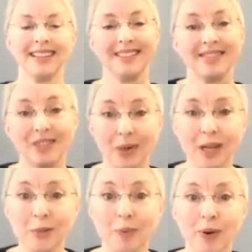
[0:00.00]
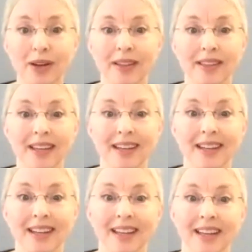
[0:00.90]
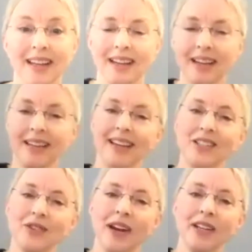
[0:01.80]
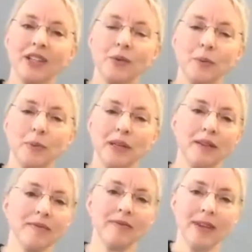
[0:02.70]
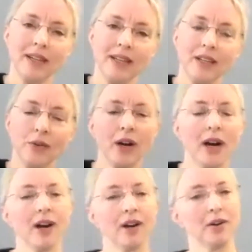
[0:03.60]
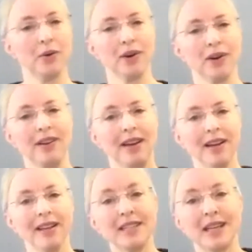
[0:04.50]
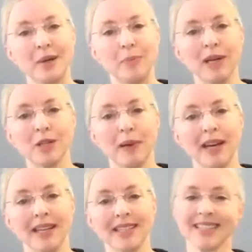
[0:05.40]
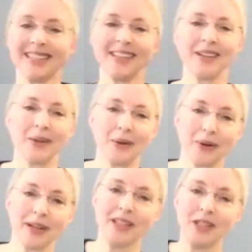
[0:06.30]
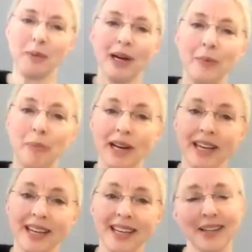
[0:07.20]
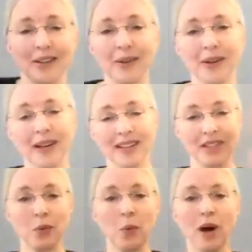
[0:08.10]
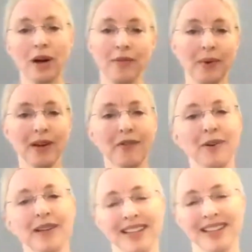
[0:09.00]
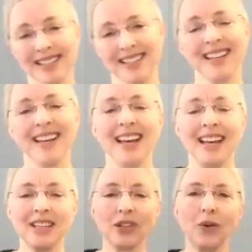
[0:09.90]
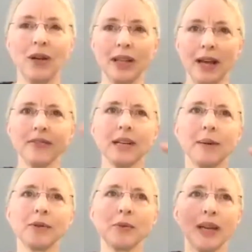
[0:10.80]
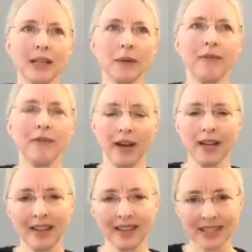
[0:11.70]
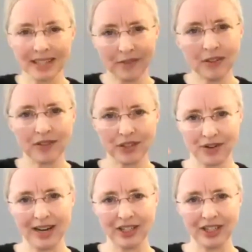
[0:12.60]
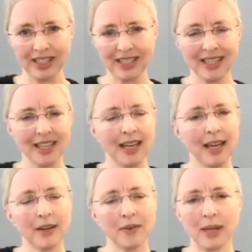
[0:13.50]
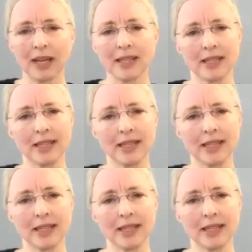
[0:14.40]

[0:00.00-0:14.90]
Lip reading: transport, and then a strategy would be, I need a new car, or I need to get a bus pass, yes, or I need to buy a bike, or I need to walk, whatever it is. So a lot of times we end up fighting on this level of strategies, and we get stuck.